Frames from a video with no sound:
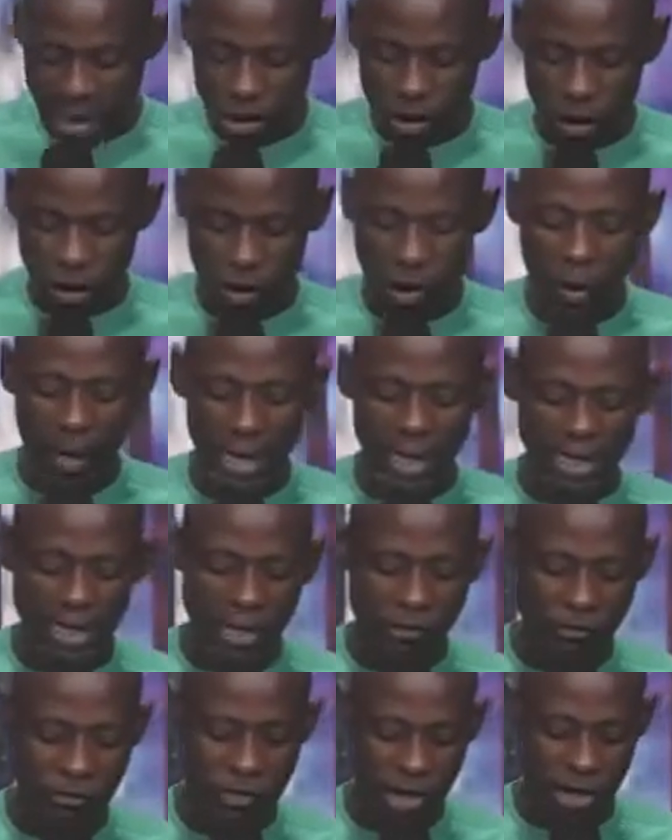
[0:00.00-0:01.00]
saw in
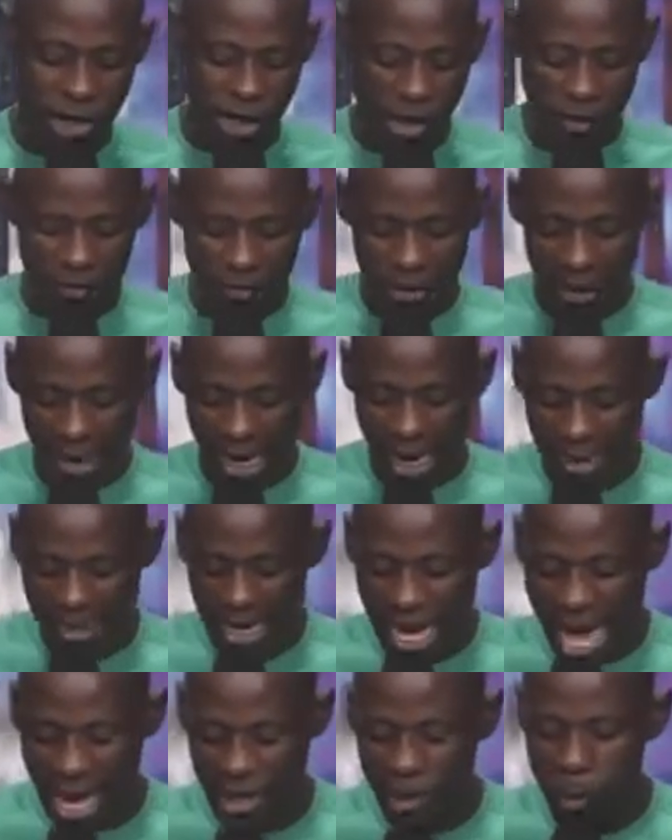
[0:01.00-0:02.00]
the vision of the night
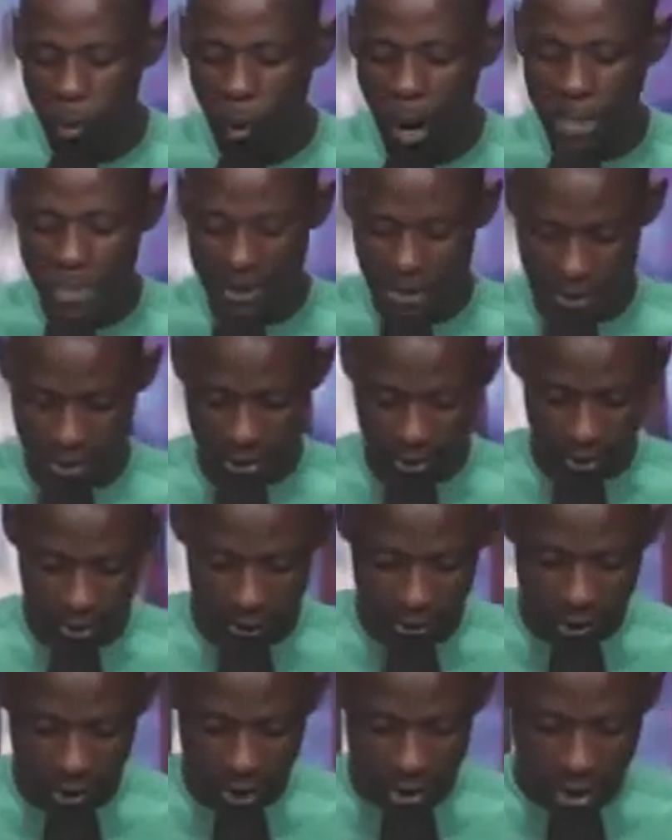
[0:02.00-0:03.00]
XYZ,
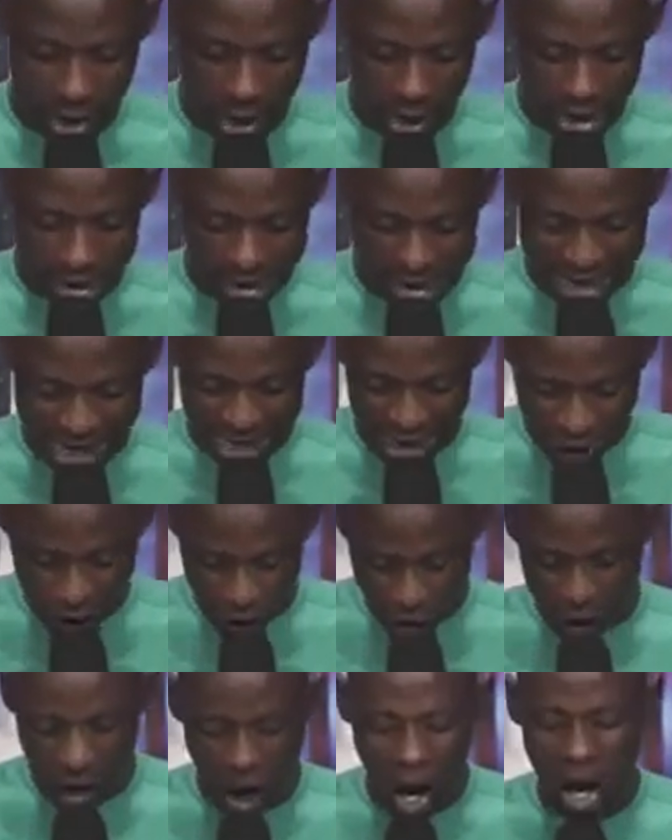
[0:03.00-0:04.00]

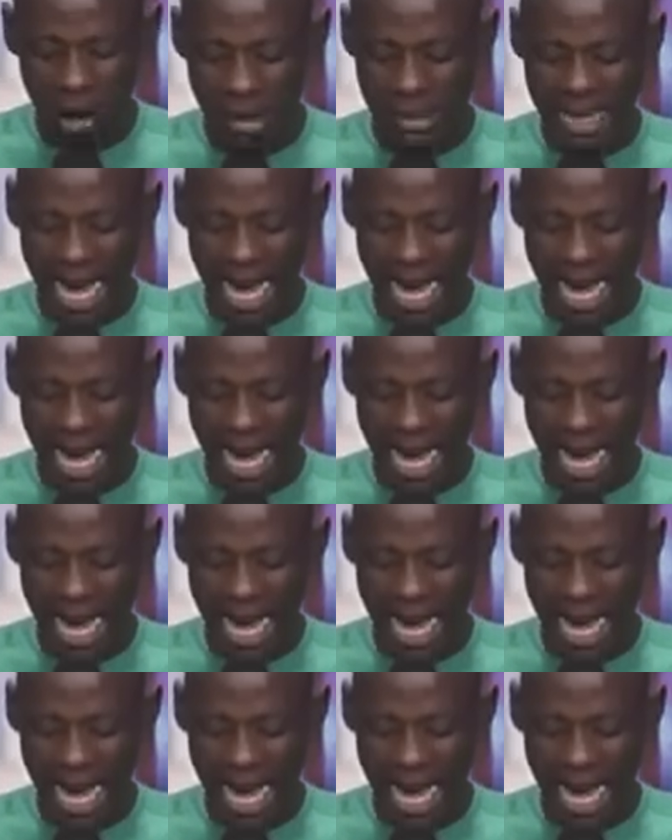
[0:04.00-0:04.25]
results